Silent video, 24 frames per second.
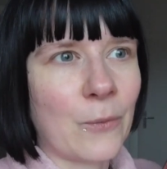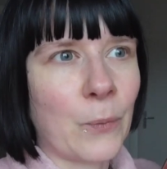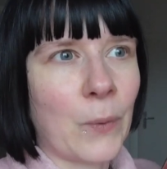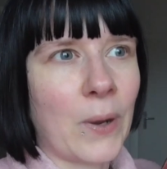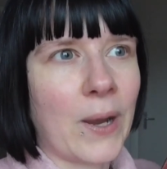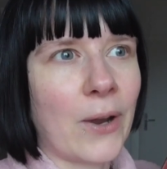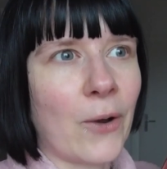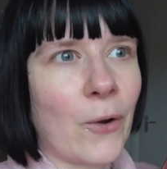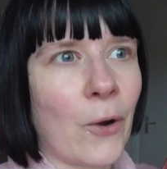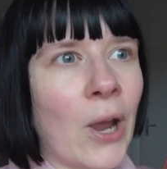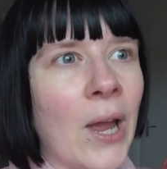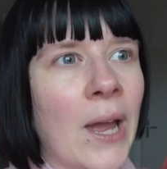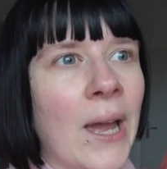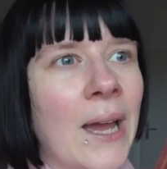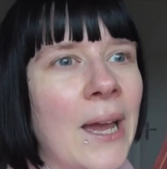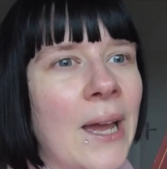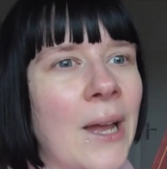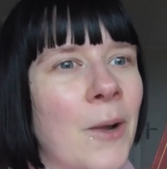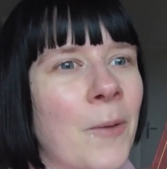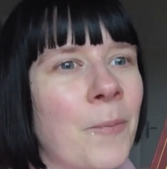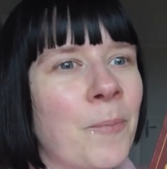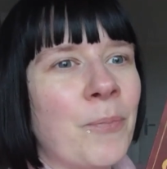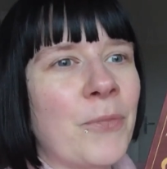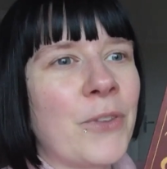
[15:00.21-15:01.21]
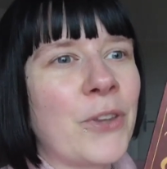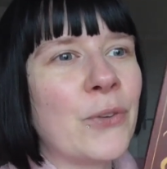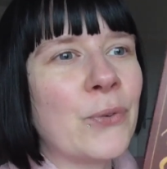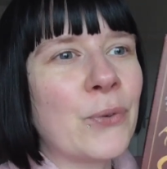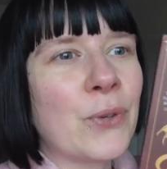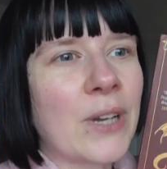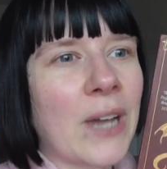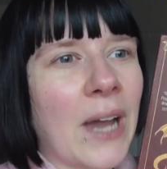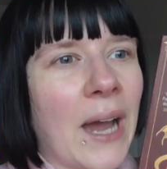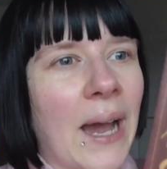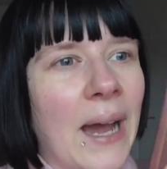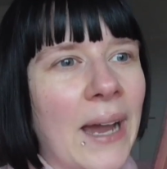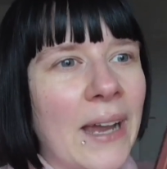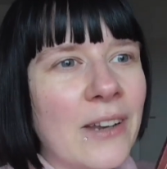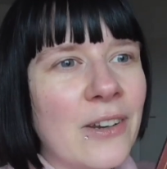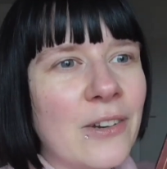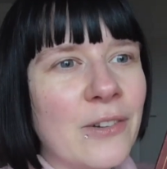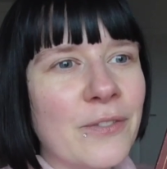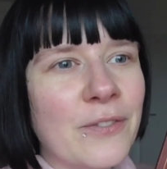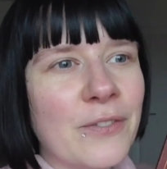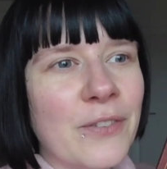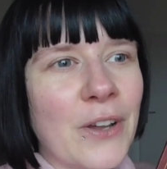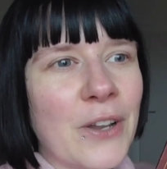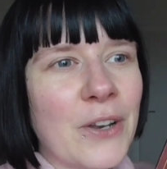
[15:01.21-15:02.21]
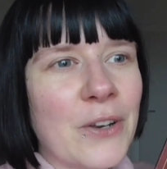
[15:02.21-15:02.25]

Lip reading: where you kind of